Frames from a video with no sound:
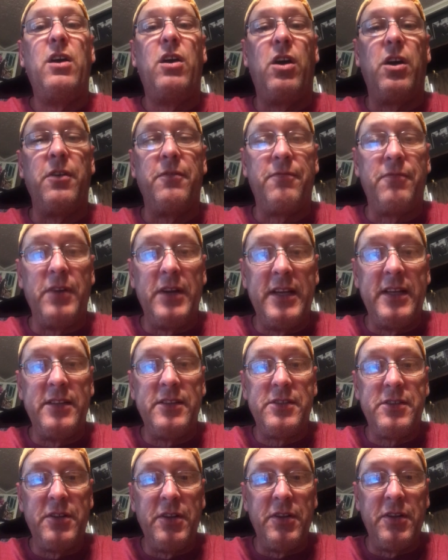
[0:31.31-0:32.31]
our
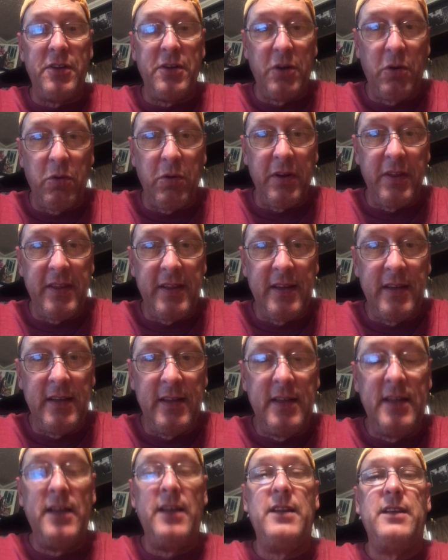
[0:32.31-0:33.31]
friends to the north.
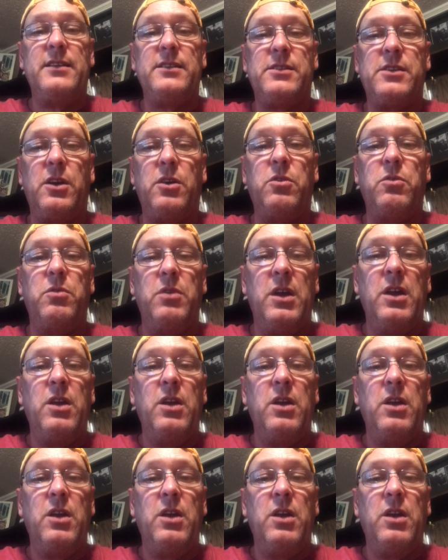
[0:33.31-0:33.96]
So,